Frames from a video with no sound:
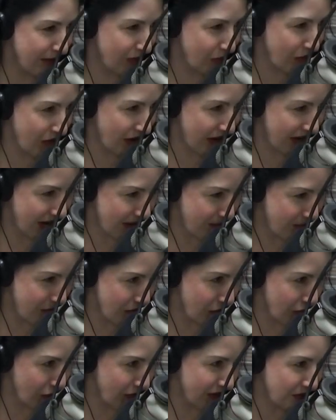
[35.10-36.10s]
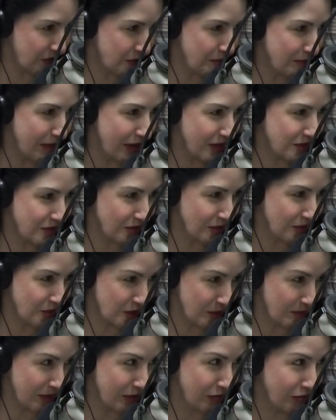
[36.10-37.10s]
working up your wrist muscles to
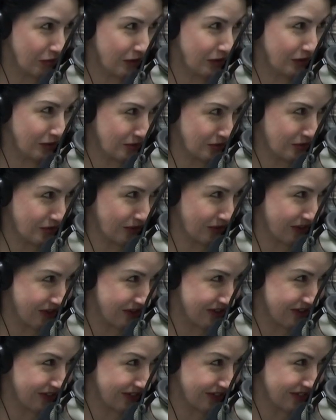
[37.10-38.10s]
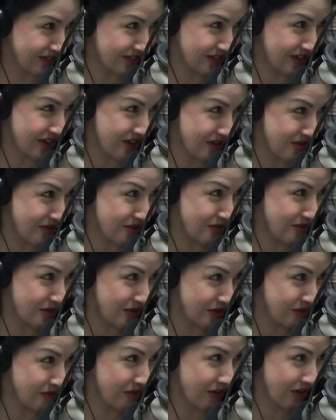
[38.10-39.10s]
be real strong. So
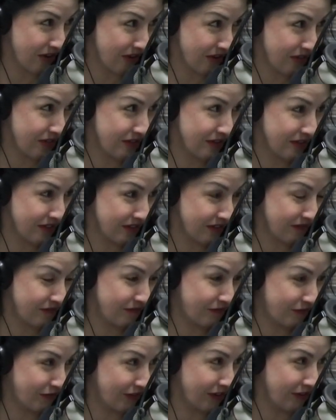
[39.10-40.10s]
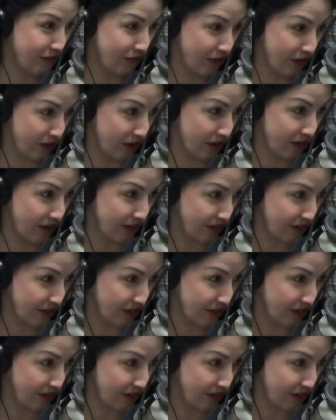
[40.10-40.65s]
you are the front runner.